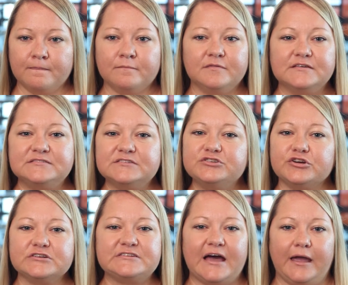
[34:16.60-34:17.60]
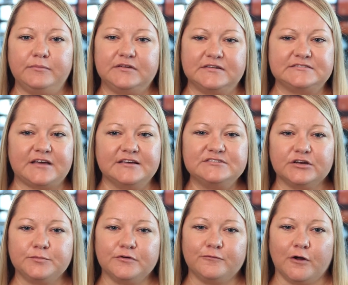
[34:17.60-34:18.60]
This is your time to discuss your
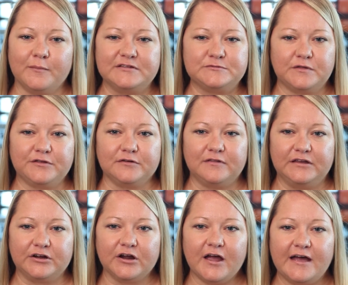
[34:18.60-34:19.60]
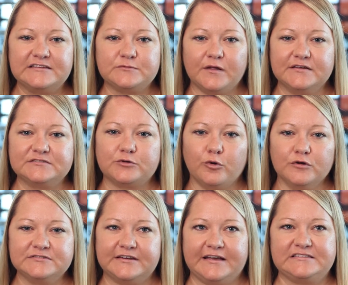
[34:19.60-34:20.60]
performance with your leader as well as
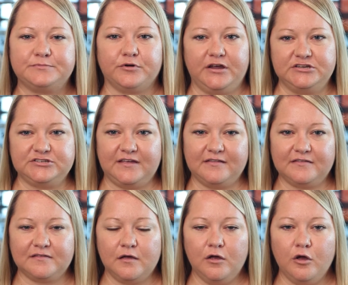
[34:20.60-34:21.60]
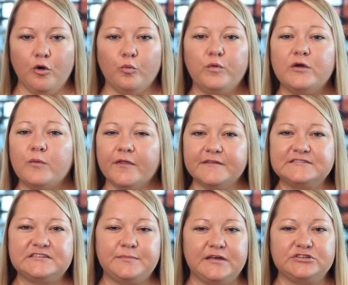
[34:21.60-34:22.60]
goals and aspirations. We want this
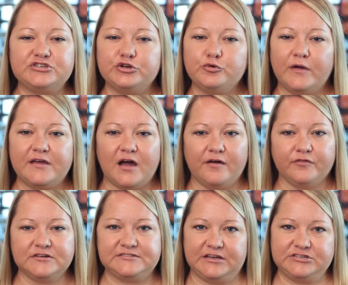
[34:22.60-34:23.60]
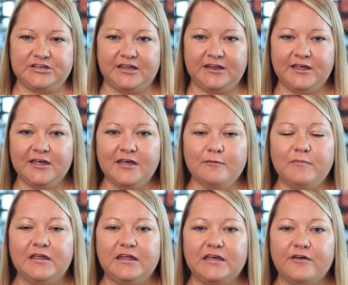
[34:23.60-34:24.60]
to be a two-way conversation,
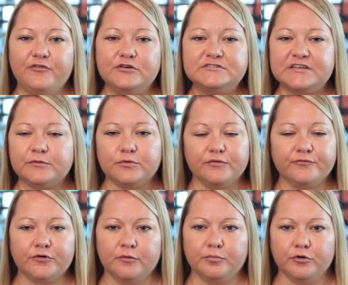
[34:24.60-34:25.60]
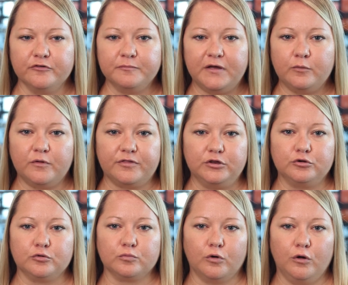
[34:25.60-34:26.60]
meaning if you see room for improvement within
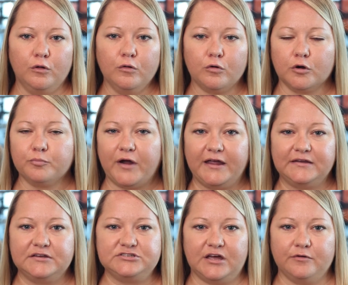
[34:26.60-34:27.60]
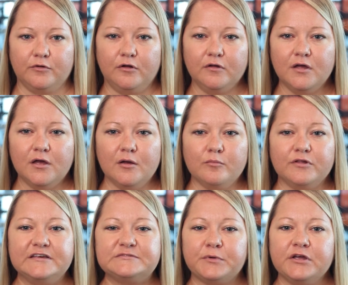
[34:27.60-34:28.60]
your role or Brighton in general,
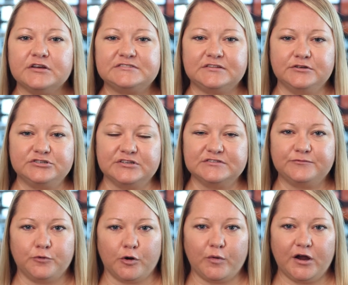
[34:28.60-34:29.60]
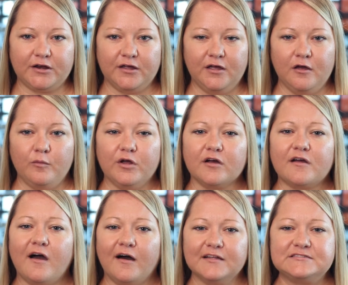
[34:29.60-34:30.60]
please bring your solutions forward. We are
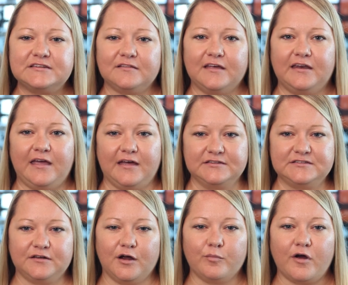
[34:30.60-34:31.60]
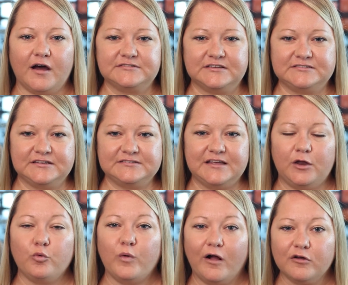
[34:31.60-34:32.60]
constantly enhancing our processes
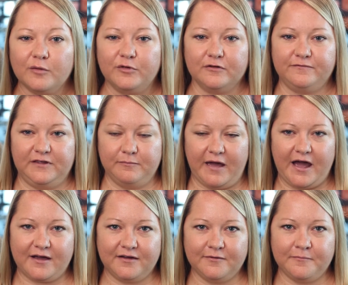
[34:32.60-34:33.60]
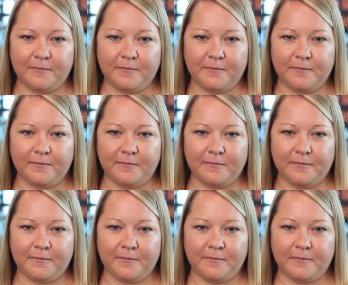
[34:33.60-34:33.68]
and welcome your feedback.